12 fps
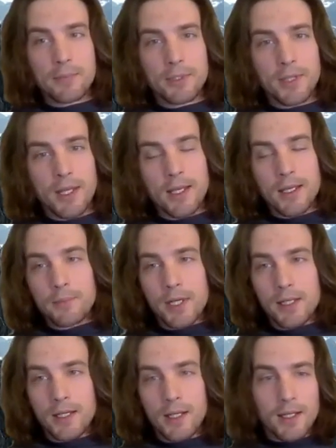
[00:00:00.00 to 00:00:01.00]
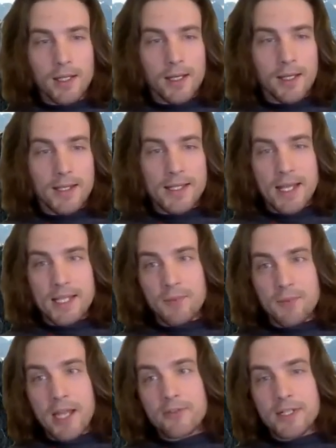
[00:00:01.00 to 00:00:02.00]
But this S
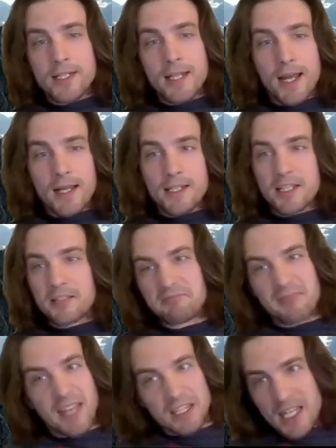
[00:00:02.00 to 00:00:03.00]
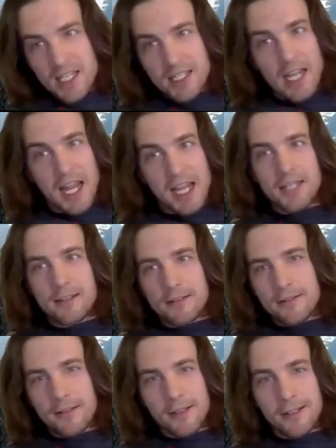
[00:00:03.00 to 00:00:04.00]
matrix has at least 8.
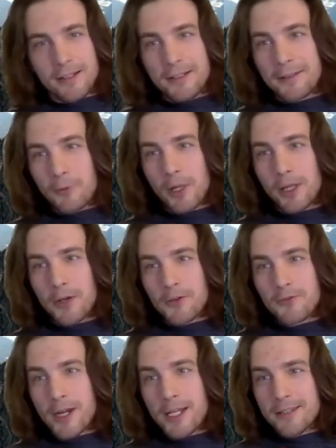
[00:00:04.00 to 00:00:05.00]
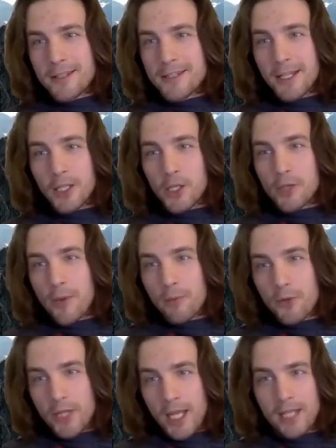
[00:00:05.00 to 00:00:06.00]
While I was writing this, I could come up
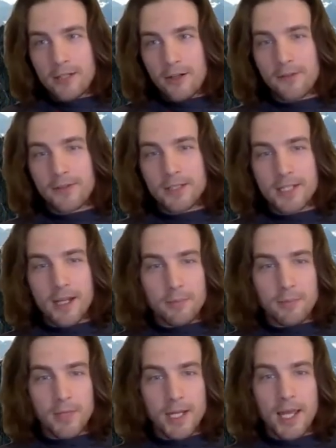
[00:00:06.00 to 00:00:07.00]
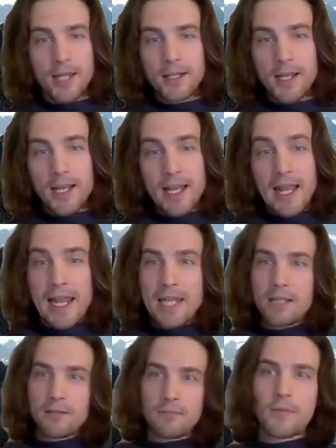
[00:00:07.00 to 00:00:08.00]
with 8 off the top of my head.
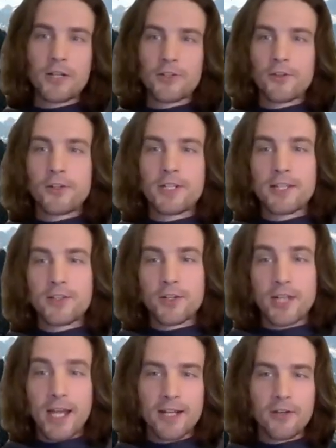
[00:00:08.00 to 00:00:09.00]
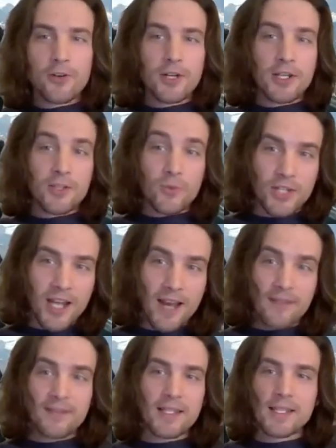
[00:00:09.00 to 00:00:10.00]
8 modular tensor categories which
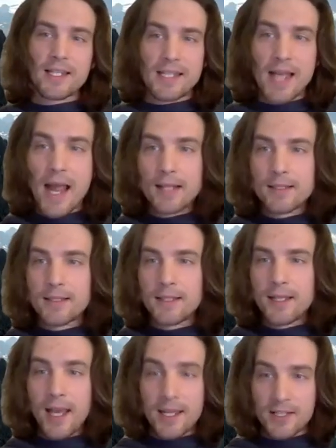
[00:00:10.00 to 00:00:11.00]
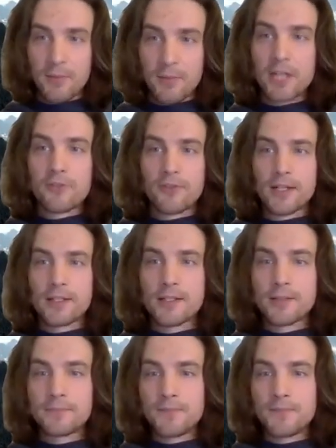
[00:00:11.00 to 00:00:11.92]
have this exact S matrix.